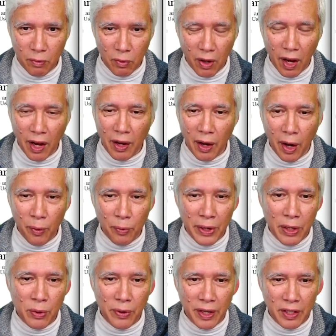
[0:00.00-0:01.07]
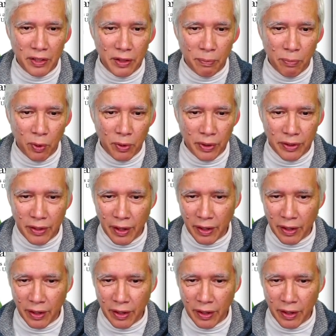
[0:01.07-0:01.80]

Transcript: I recreated the board